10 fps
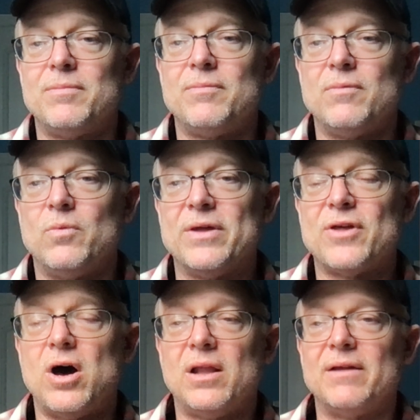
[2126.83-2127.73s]
with
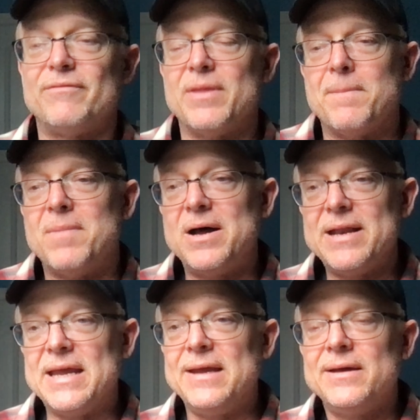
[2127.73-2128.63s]
all of the
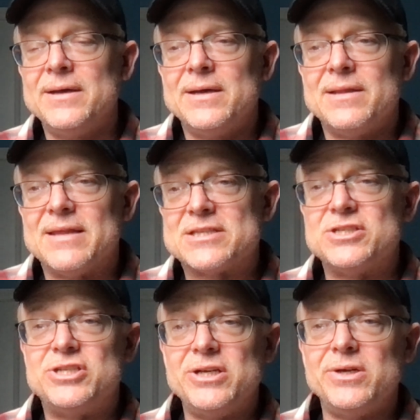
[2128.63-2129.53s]
money that's
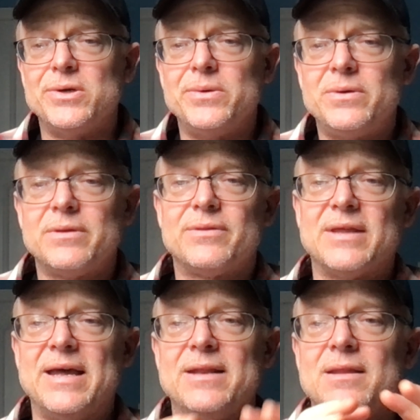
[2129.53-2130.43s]
due,
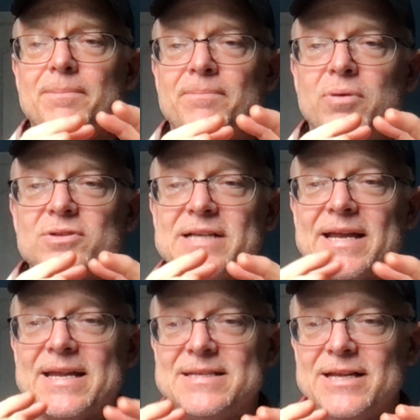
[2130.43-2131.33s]
then the bullseye
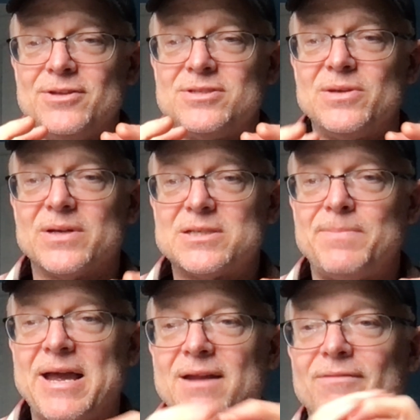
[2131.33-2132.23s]
continues to
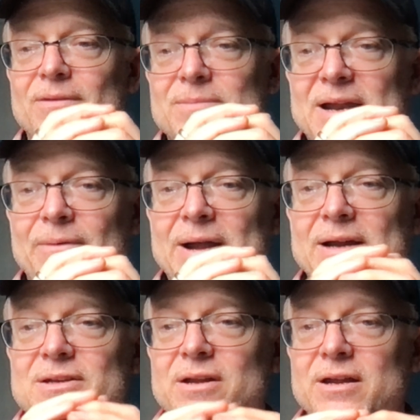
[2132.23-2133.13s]
expand from
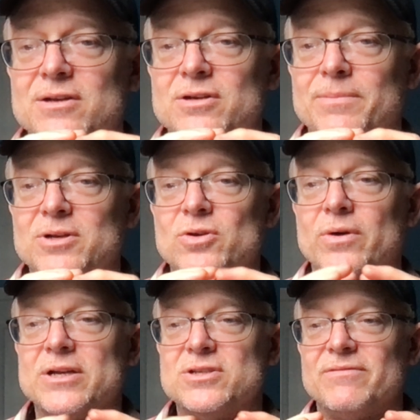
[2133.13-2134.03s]
direct,
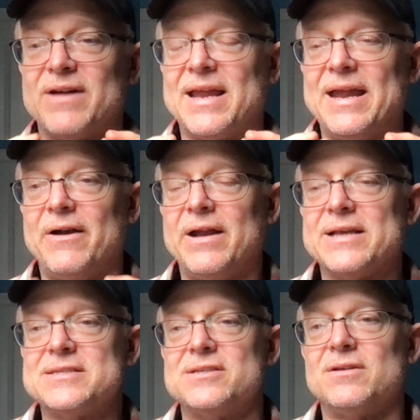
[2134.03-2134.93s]
contributory to
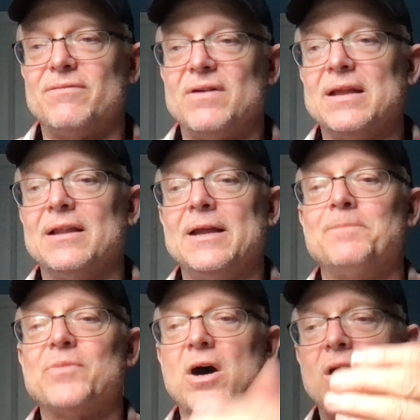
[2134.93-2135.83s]
vicarious until finally
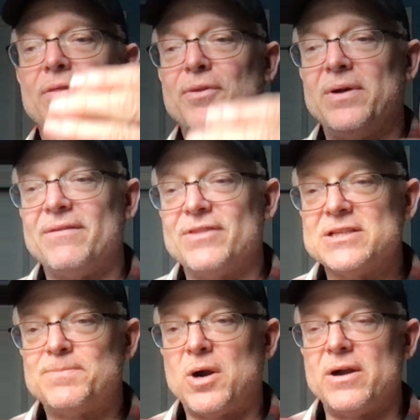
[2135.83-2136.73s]
all three of these
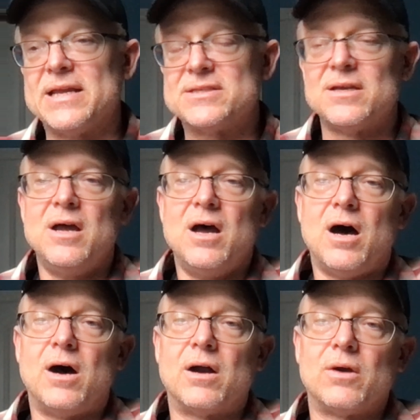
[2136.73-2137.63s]
parties
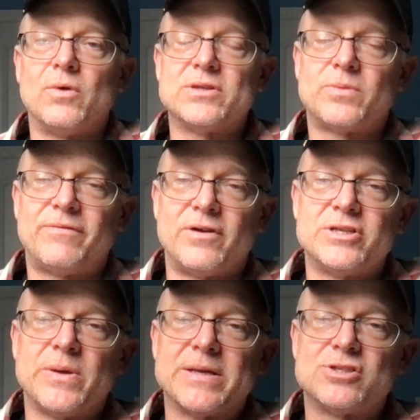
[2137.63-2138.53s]
are what's referred
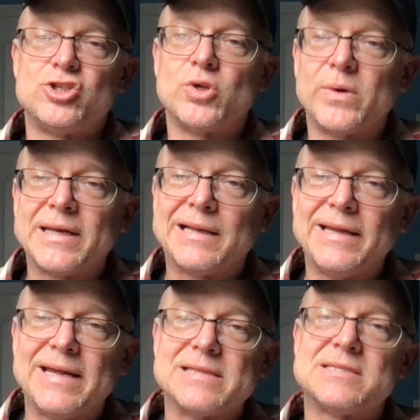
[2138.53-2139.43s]
to as
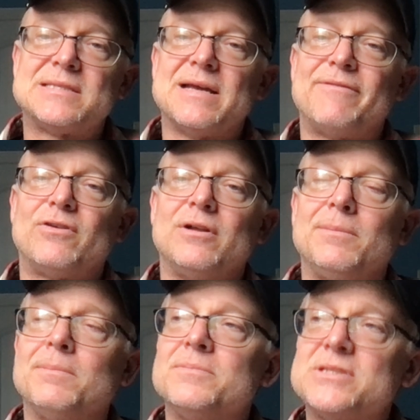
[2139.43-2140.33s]
jointly and
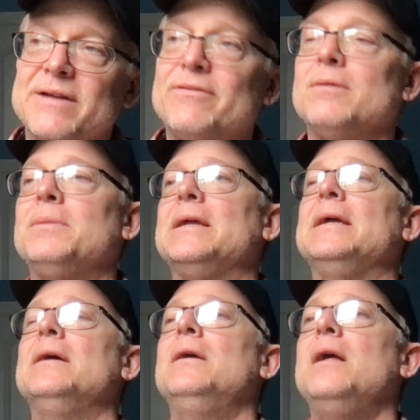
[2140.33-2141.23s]
severably
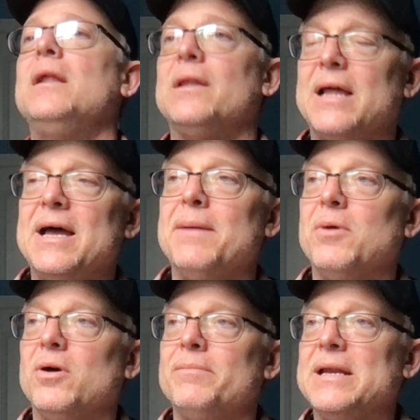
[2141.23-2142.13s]

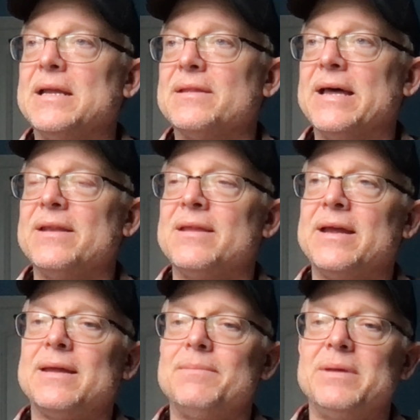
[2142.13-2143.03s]
liable, meaning that they
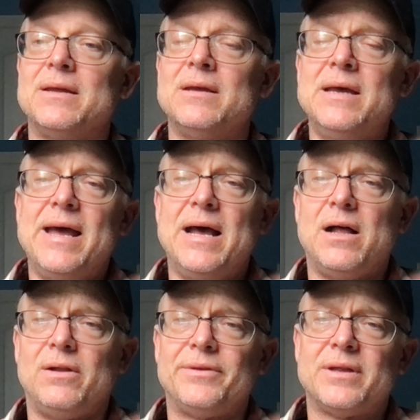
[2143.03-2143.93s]
can be
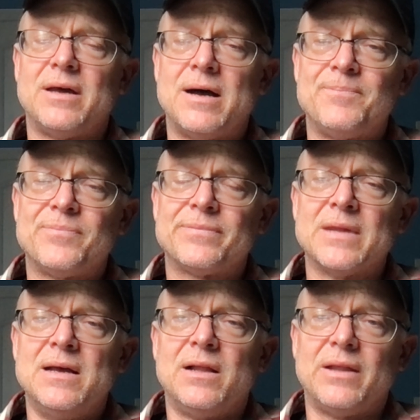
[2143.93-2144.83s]
held
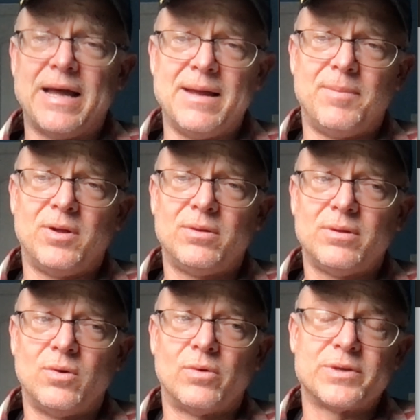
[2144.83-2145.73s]
liable
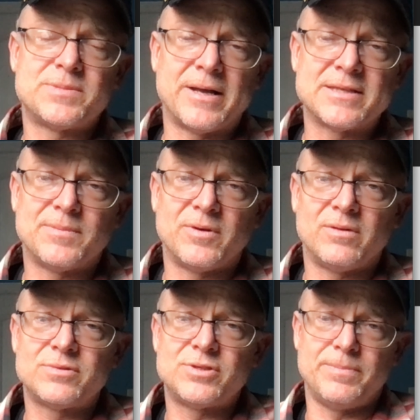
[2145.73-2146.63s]
or
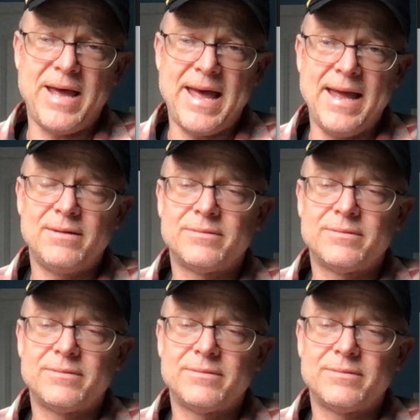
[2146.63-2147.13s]
responsible to pay